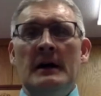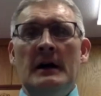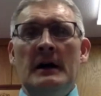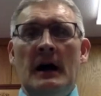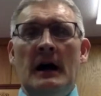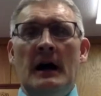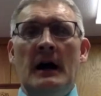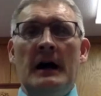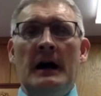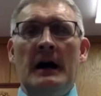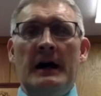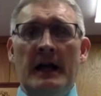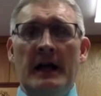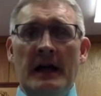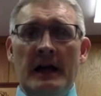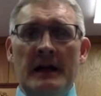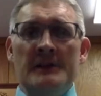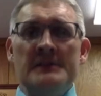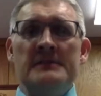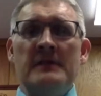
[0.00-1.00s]

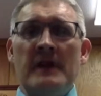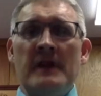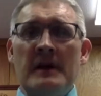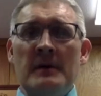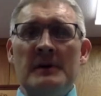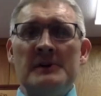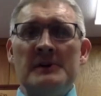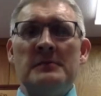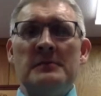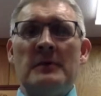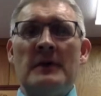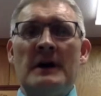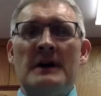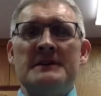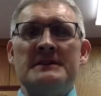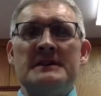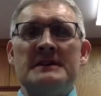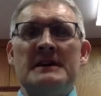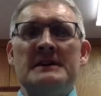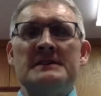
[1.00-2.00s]
it is very much a
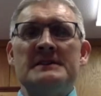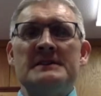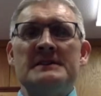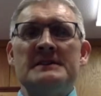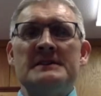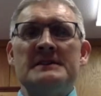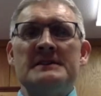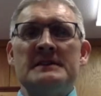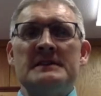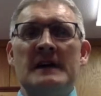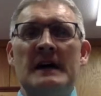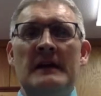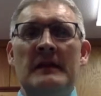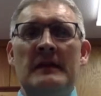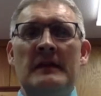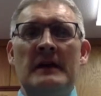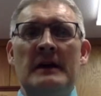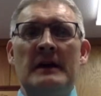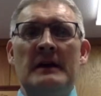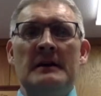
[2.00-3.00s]
process. I
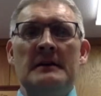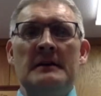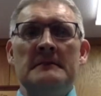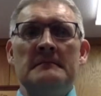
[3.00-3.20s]
think